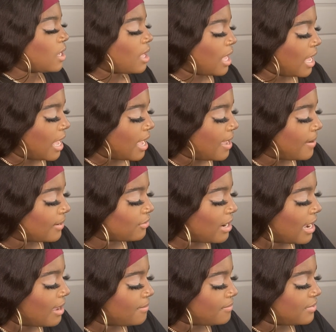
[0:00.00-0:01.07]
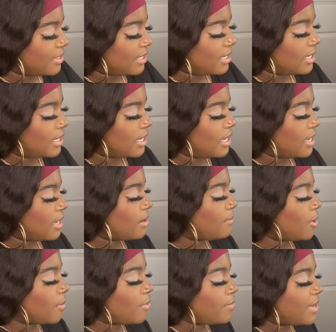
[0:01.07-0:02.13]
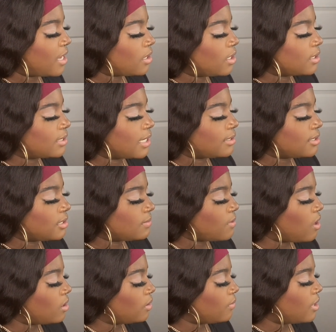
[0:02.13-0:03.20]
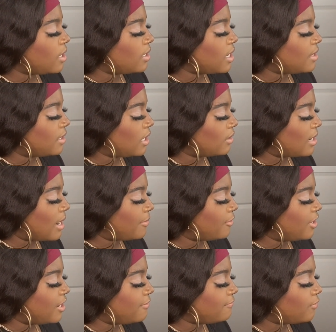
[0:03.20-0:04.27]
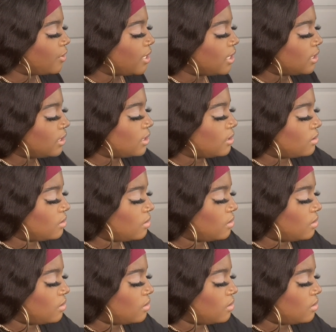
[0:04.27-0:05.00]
I grab the purple mailer because that's the smaller one, and then I grab her invoice.